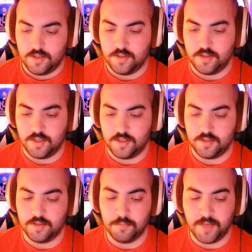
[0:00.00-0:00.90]

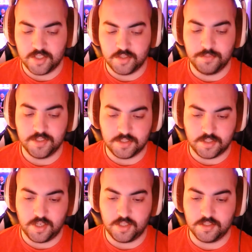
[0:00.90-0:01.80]
the measurement
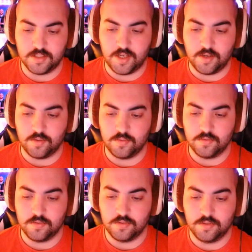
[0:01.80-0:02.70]
side and how
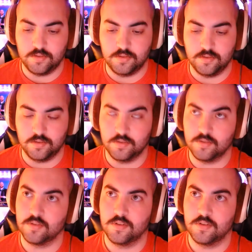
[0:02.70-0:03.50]
you,